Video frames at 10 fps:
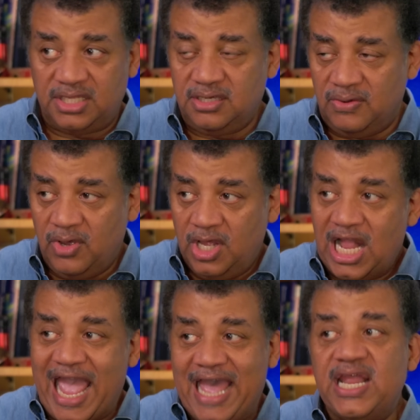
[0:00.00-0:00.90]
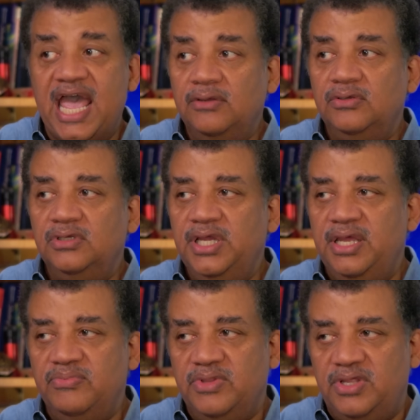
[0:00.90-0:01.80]
they do. Great. And
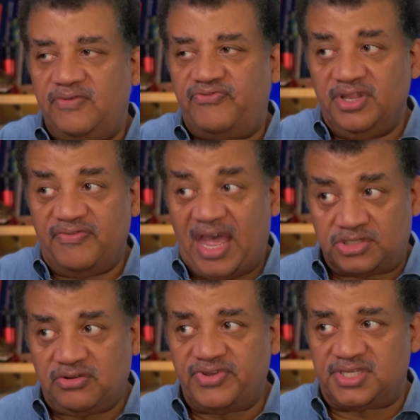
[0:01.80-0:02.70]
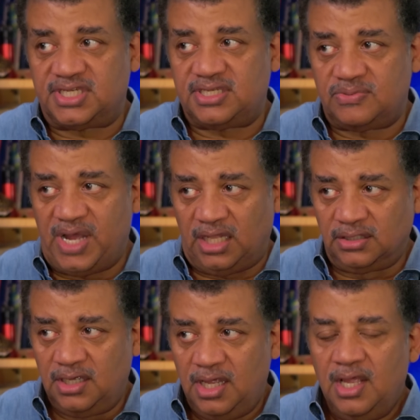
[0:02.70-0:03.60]
in the field of astrophysics as
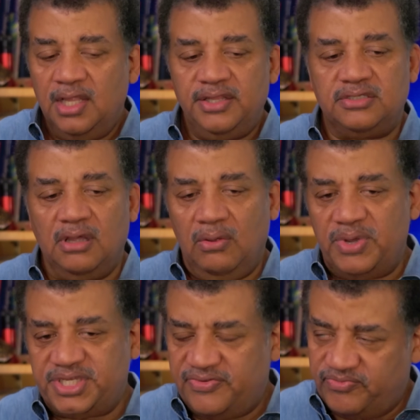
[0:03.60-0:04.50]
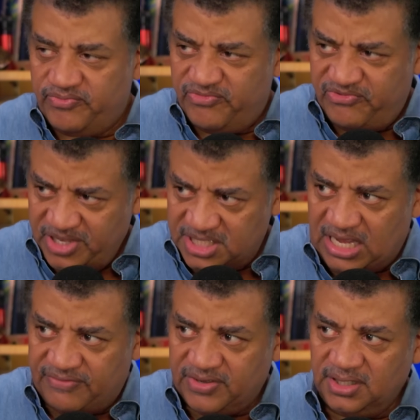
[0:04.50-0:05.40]
well. Good. There's always a
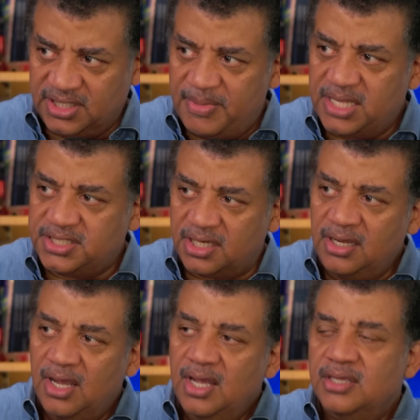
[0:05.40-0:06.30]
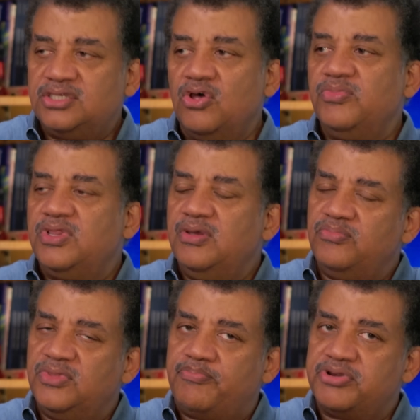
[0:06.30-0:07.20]
philosophical dimension. Sure. So
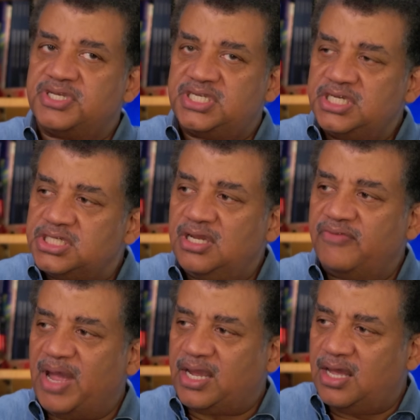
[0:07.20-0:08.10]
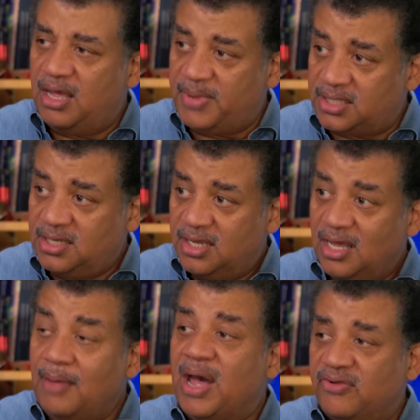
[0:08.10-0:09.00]
the, the precision of my comment
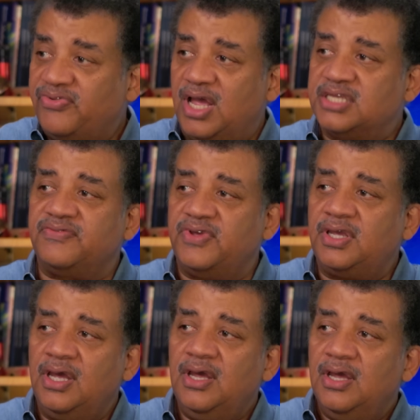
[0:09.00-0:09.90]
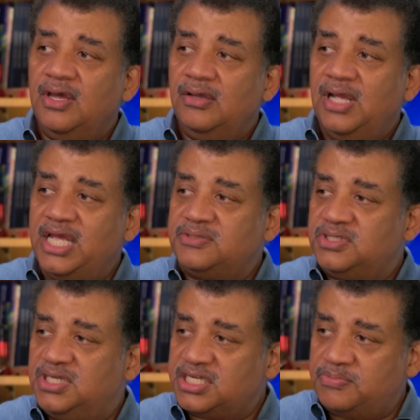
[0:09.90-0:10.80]
about philosophy has
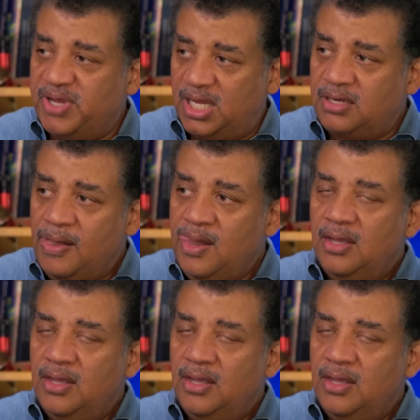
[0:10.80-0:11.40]
just been